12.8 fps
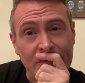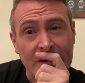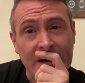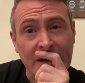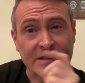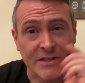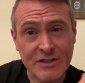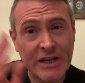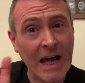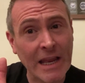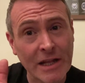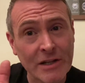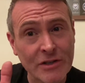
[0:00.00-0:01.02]
It's a
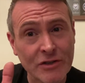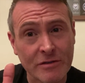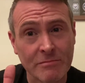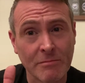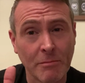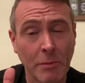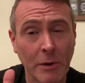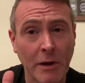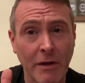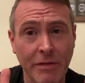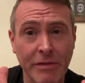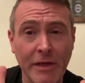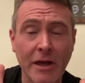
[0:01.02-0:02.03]
challenge, but I
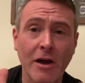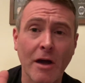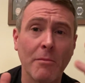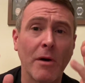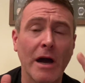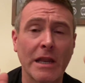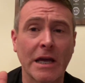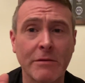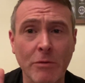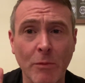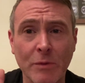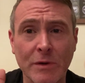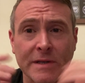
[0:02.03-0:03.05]
think I might have come
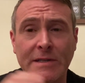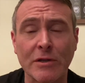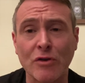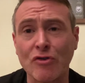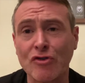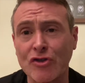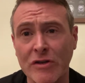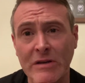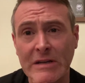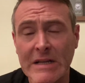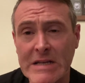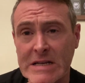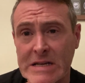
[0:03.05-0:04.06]
up with a solution.
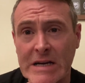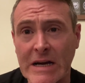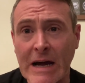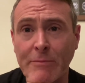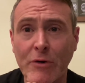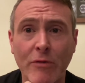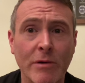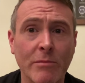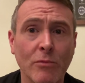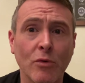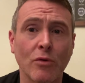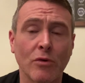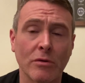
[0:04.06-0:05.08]
I'm going
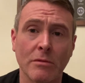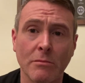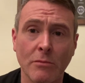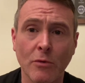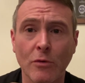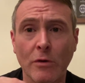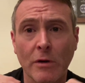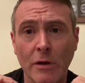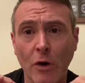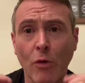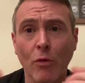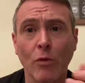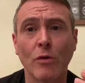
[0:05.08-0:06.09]
more
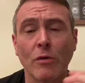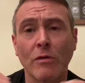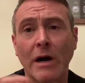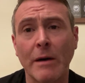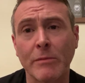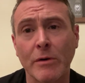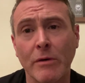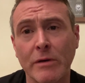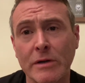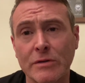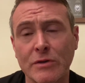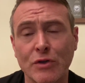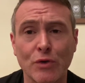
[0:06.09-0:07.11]
local. I'm
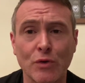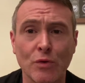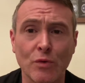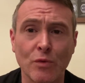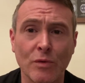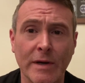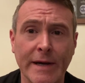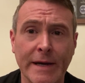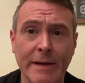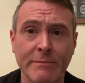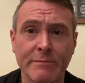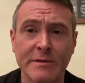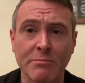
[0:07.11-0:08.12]
going to
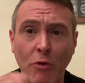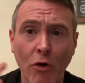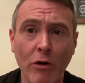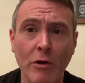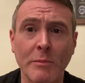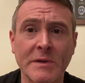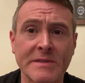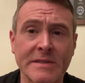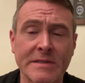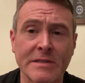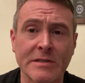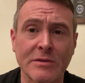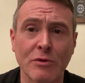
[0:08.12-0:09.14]
smaller
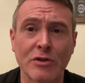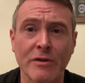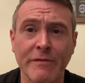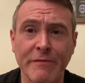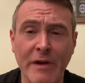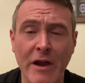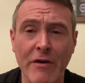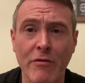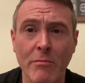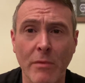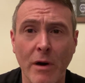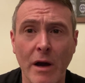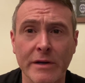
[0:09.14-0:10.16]
businesses which are fairer
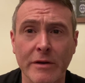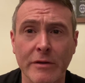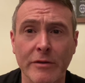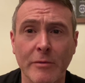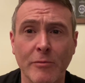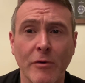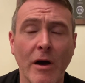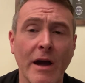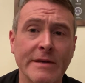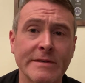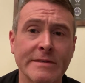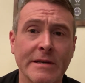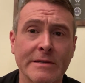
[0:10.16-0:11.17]
minded on their
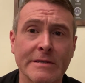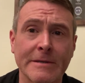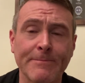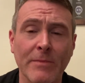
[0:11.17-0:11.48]
prices.